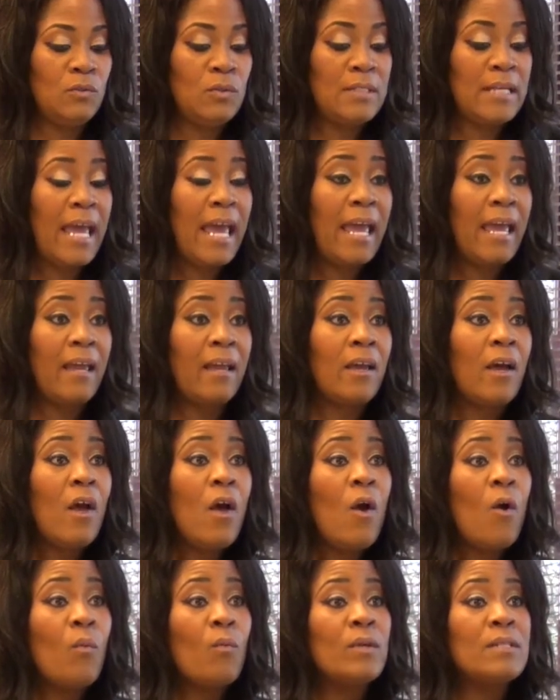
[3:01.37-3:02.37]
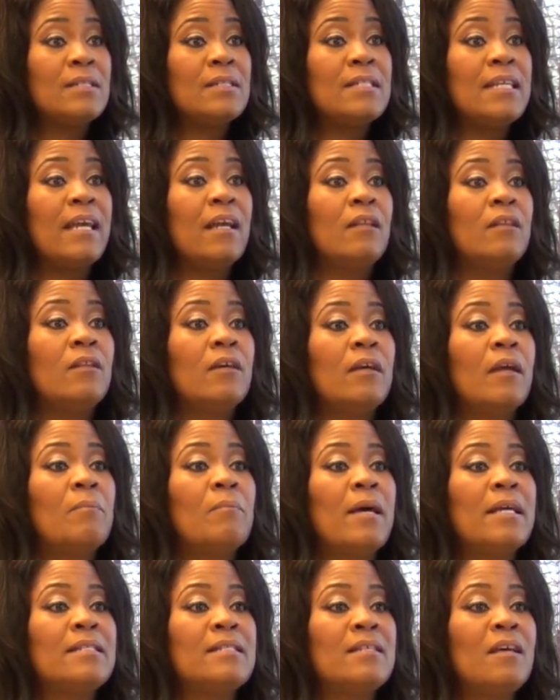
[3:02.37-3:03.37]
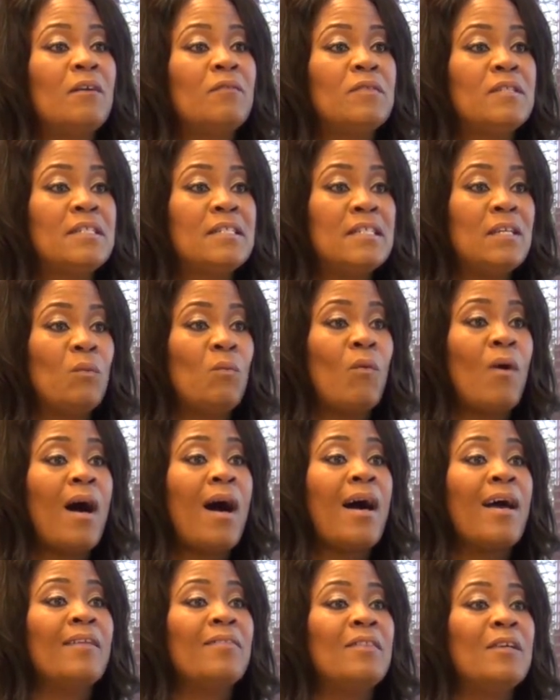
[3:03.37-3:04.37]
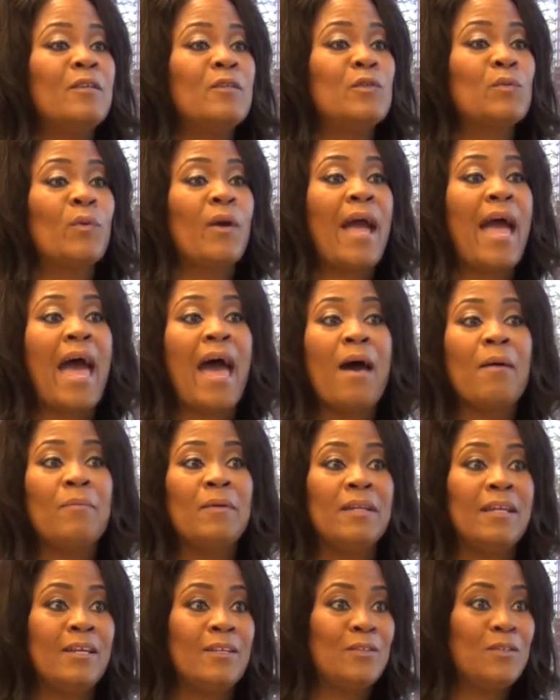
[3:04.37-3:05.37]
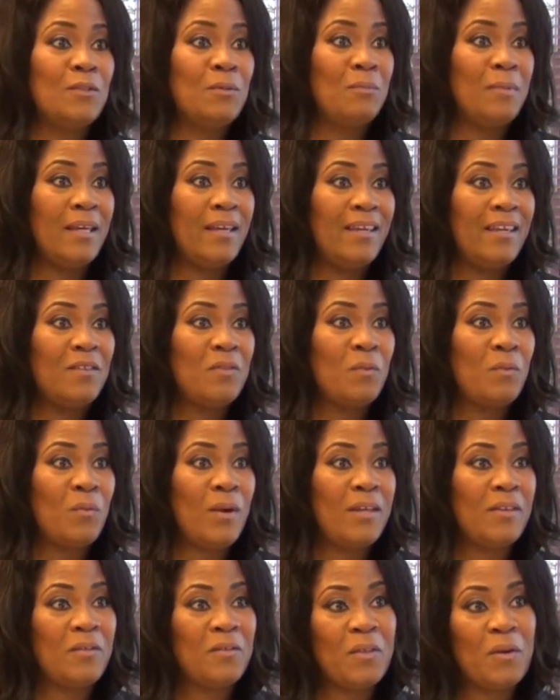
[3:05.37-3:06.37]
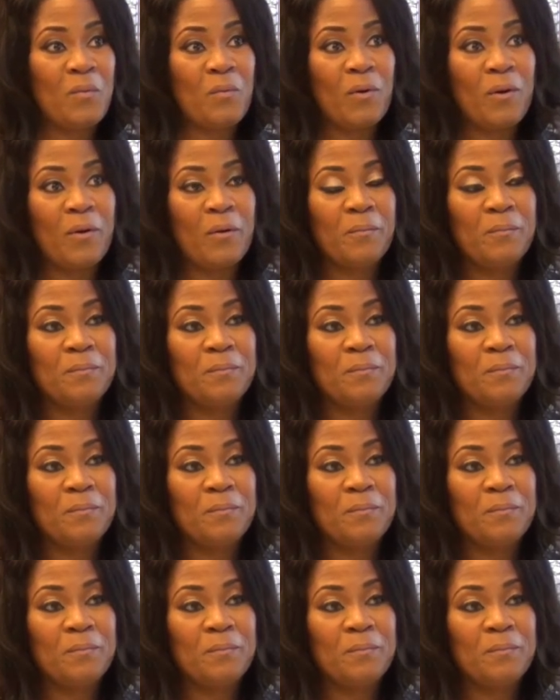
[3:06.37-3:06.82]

to take was to take a look at myself to see why things mm-hmm. were happening to me in the mm-hmm. way that they were.